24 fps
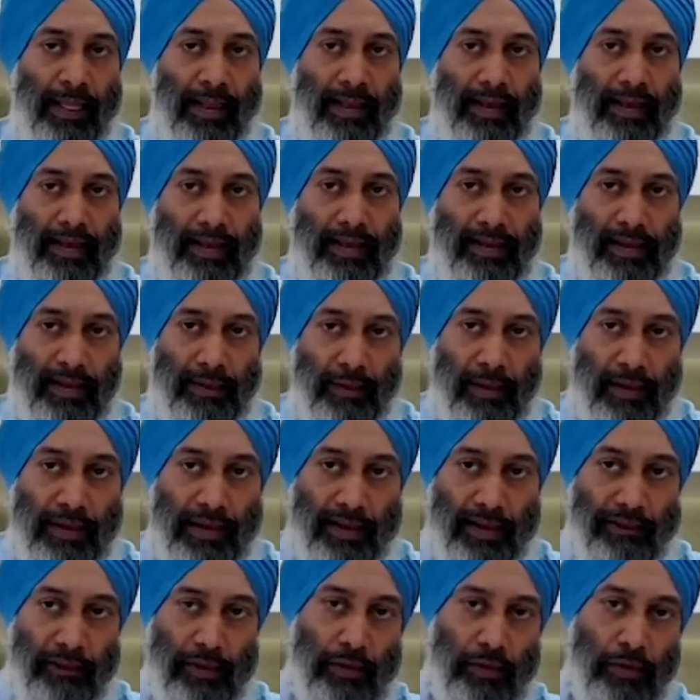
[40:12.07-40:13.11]
And that
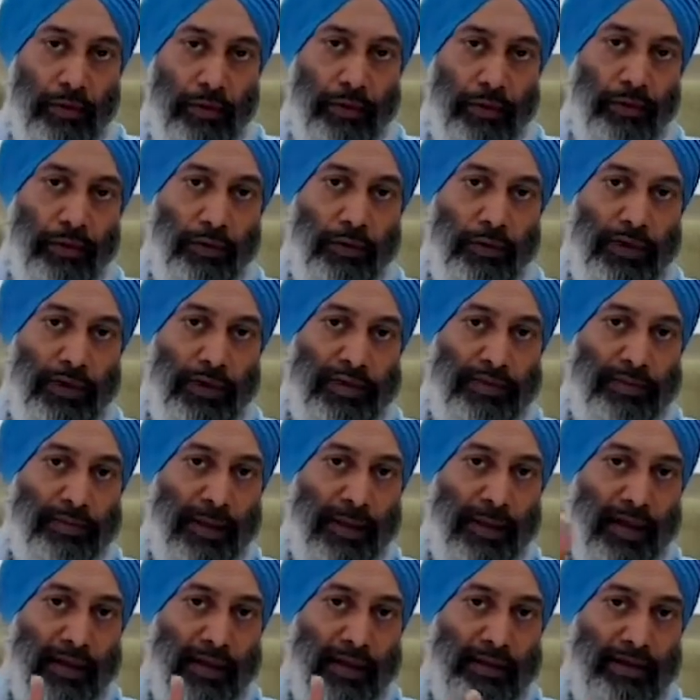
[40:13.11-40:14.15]
money will go into his
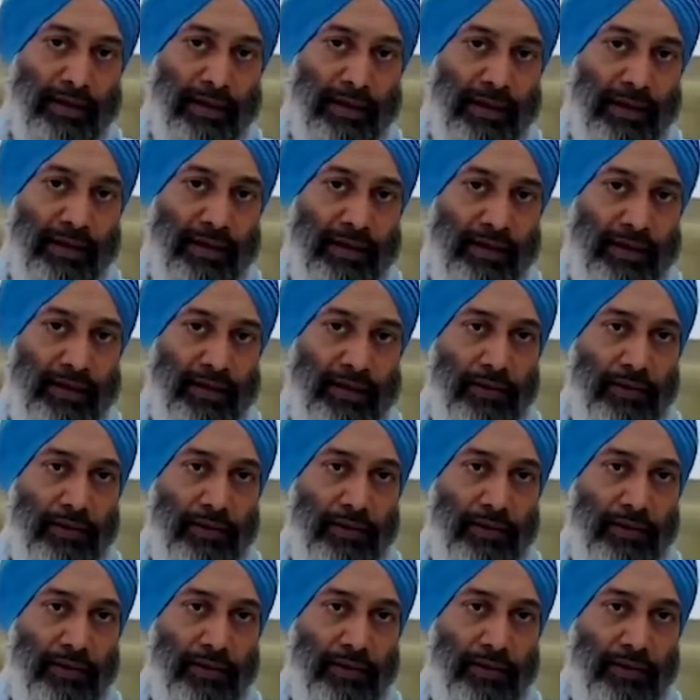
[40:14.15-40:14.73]
bank directly.